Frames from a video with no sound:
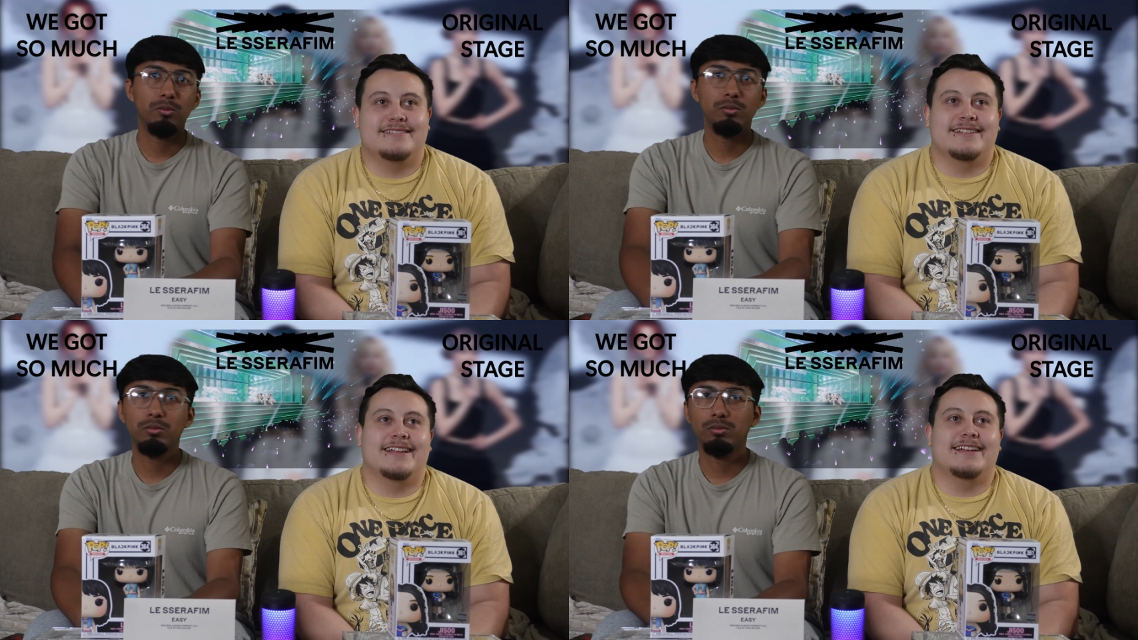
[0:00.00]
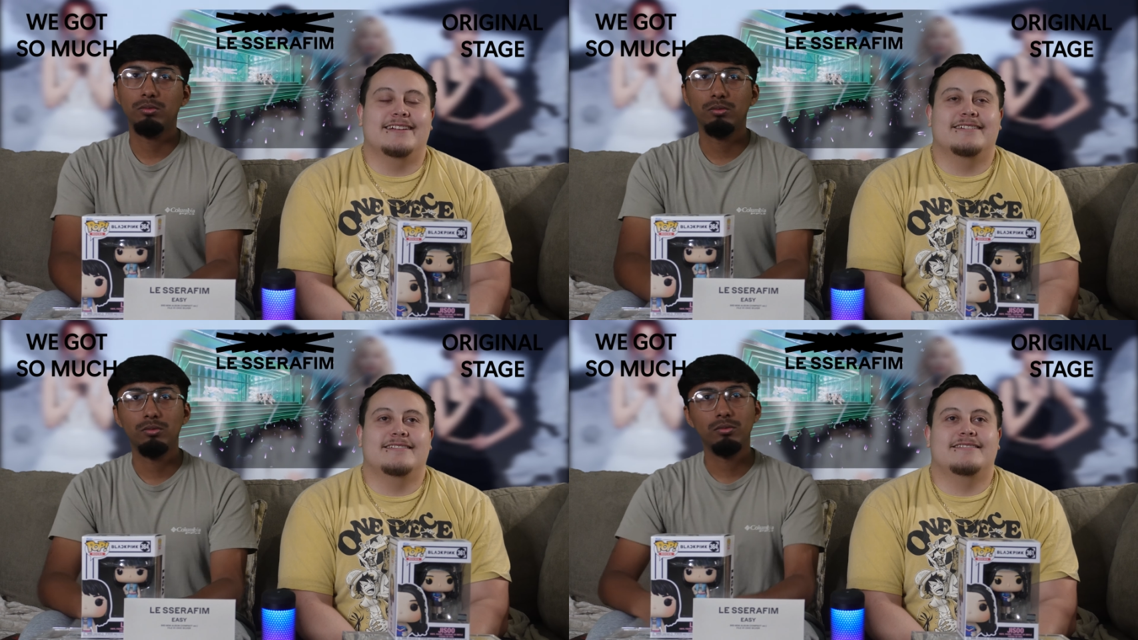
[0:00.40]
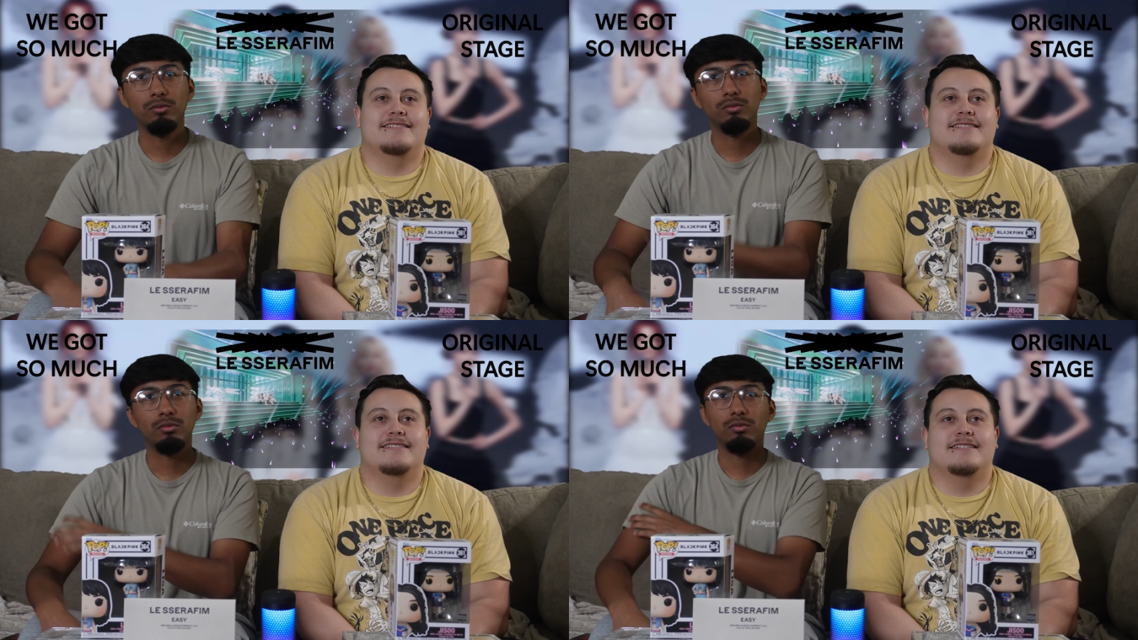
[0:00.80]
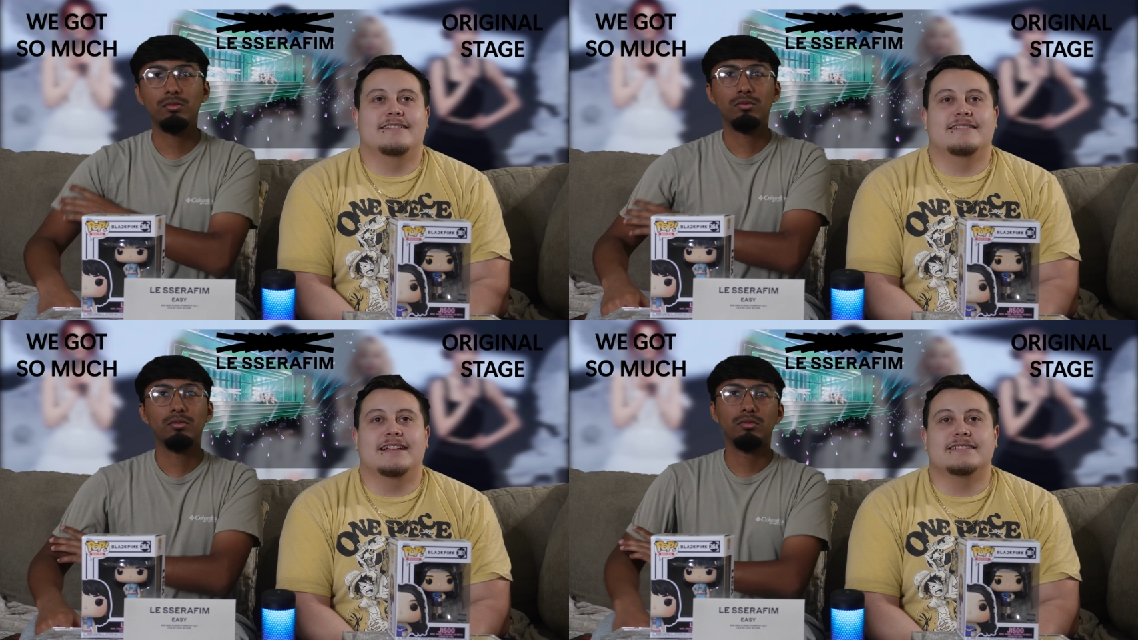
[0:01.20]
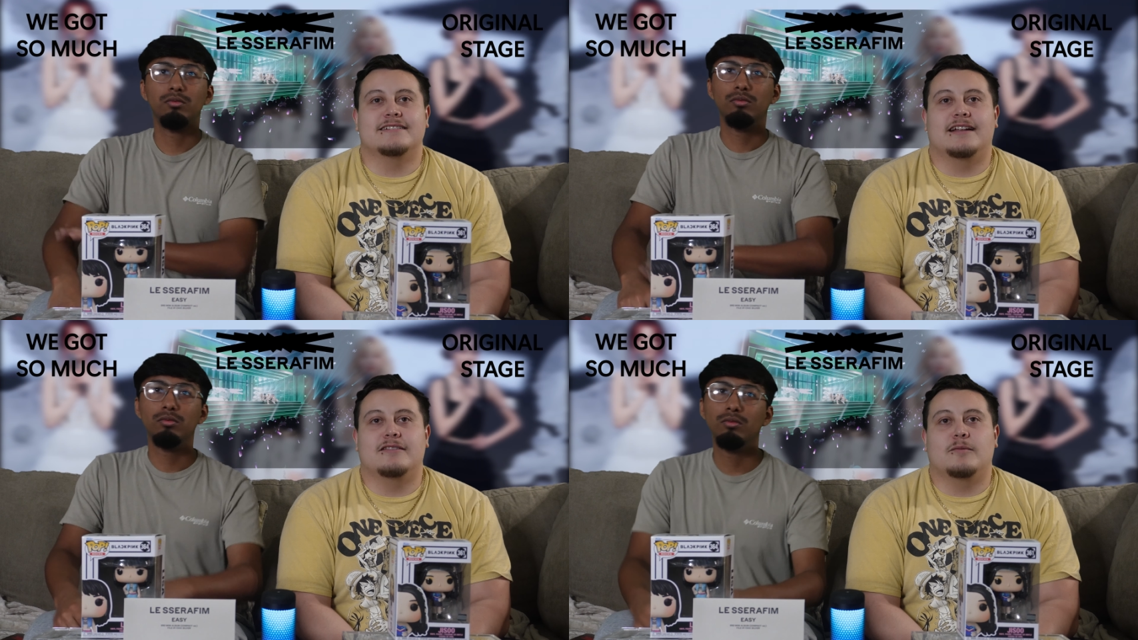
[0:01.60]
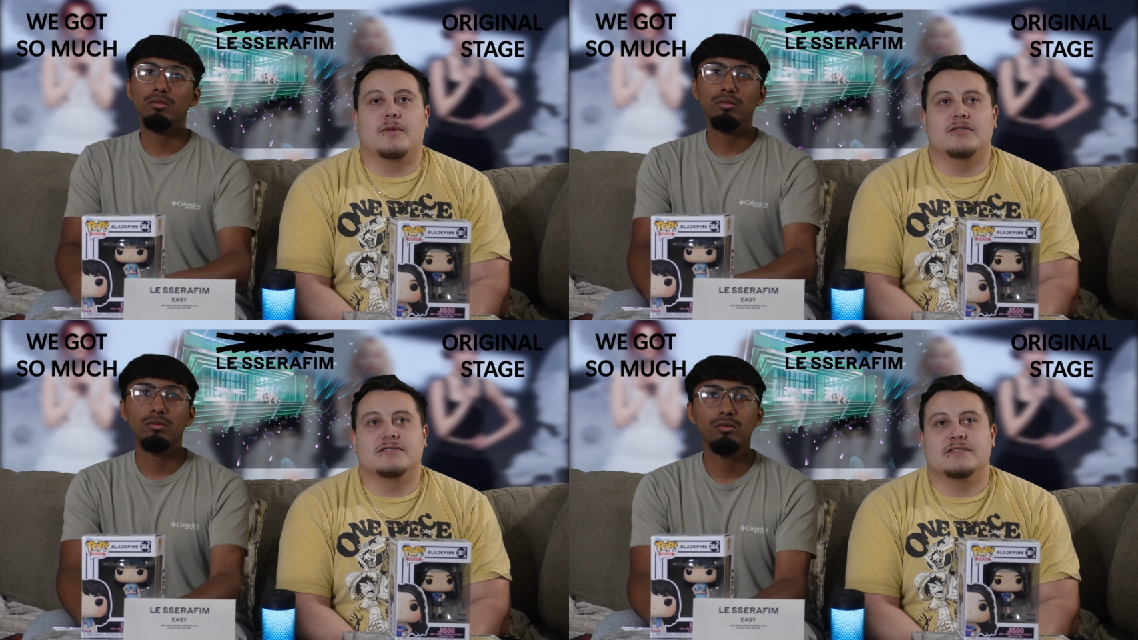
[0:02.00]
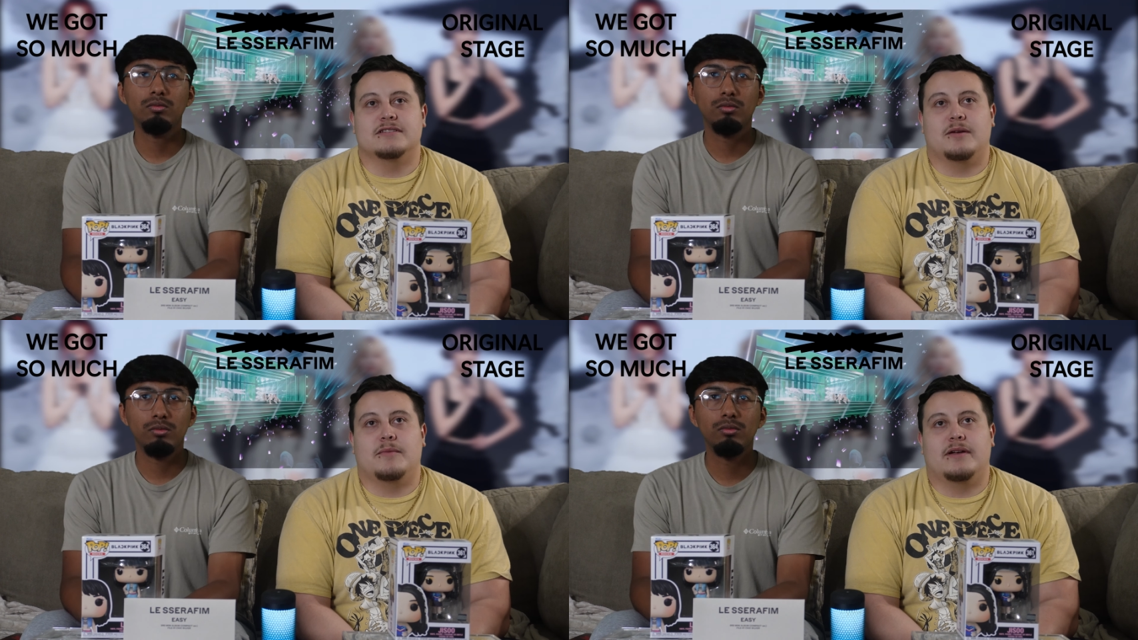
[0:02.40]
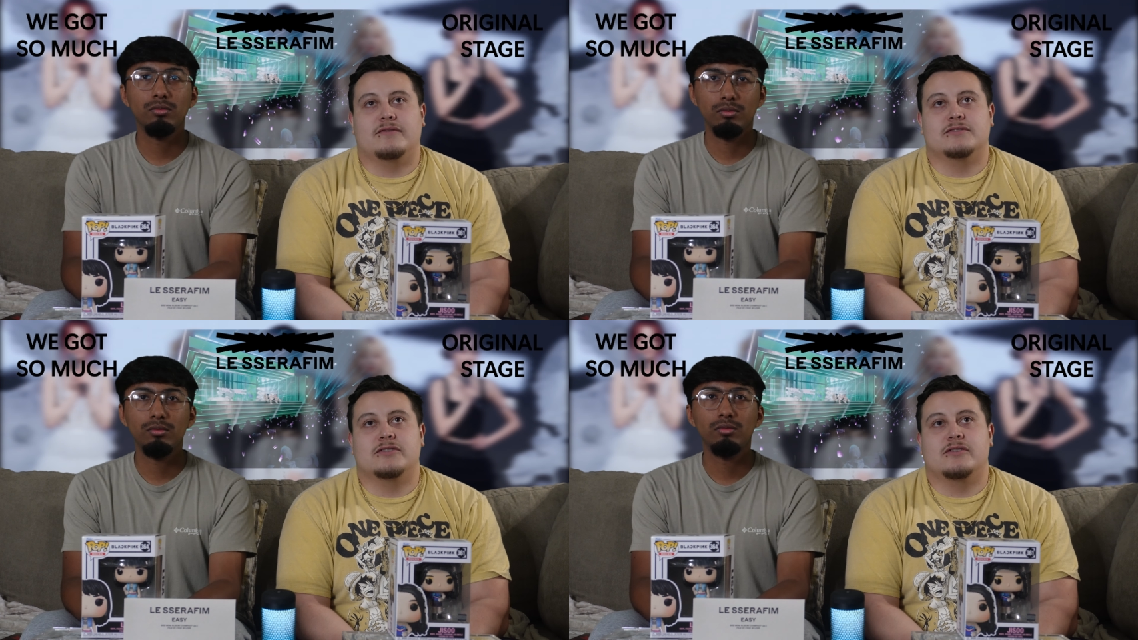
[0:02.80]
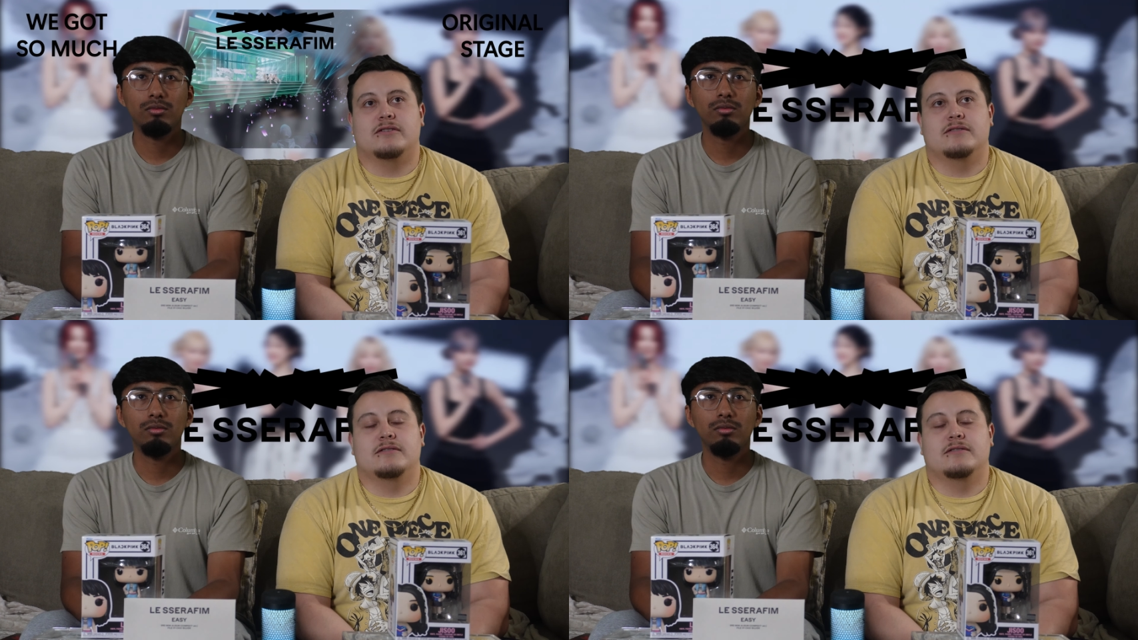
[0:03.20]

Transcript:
Speaker 1: yeah, they stood out the most in this comeback for sure.